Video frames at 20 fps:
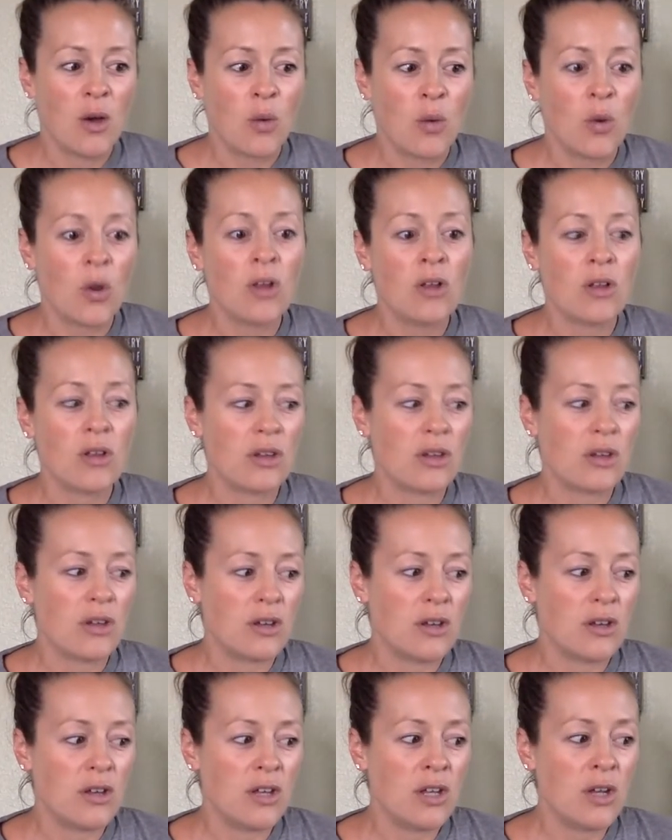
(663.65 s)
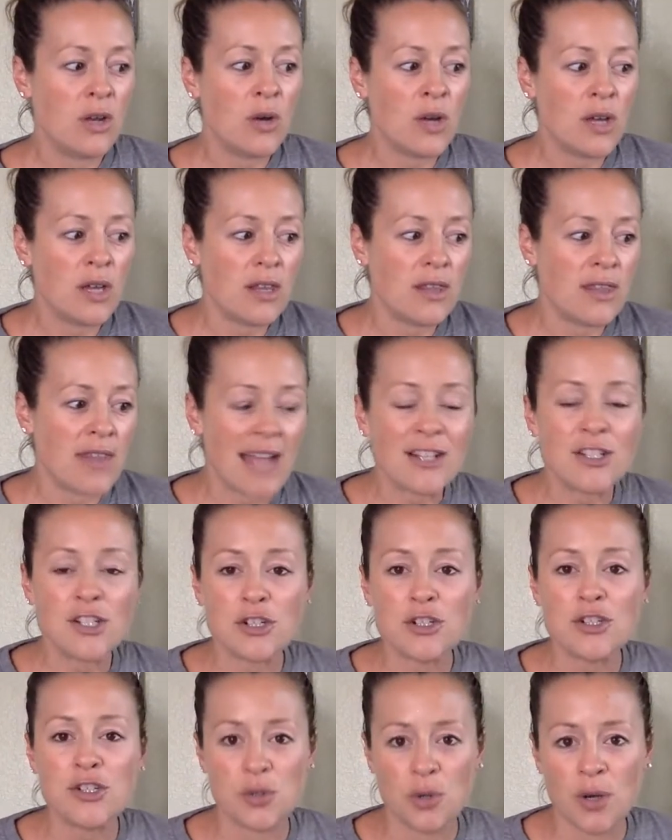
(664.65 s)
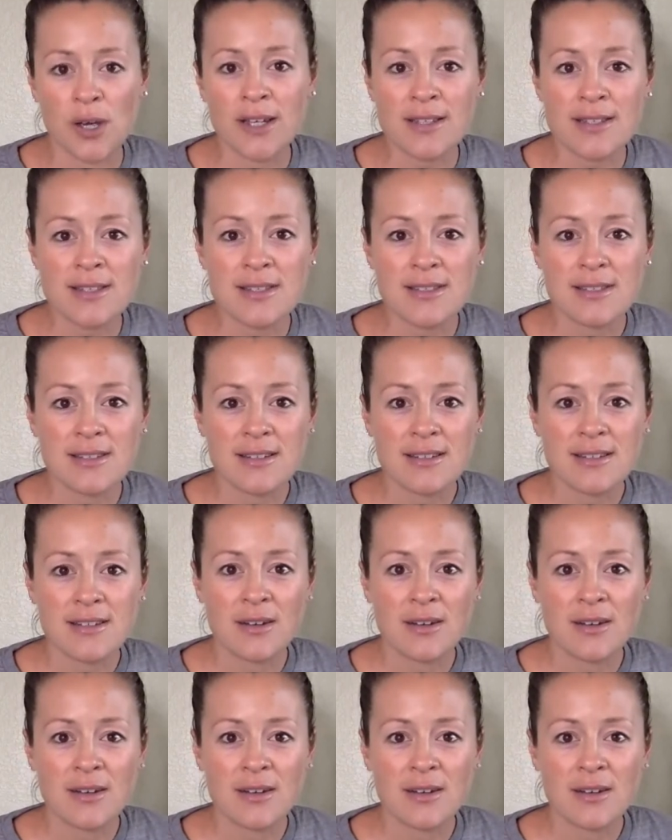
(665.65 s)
Well, you know what? That's your choice.